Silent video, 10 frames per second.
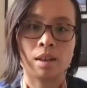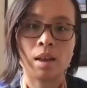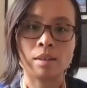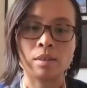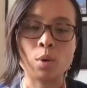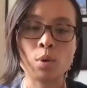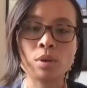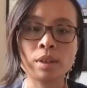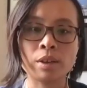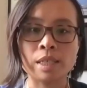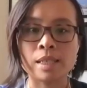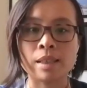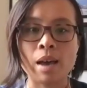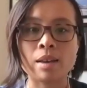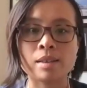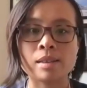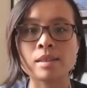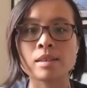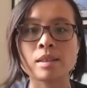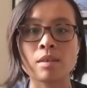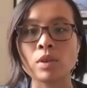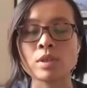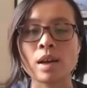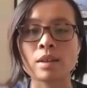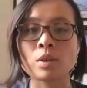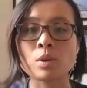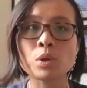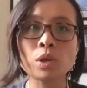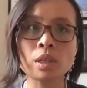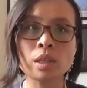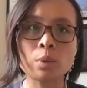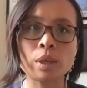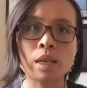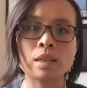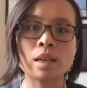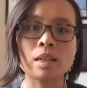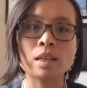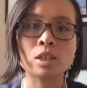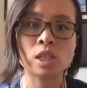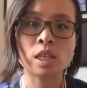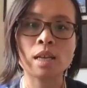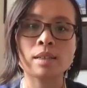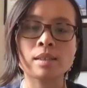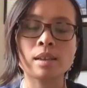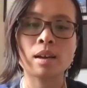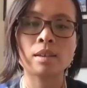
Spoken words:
And the corollary to that is if they're diagnosed early, we can initiate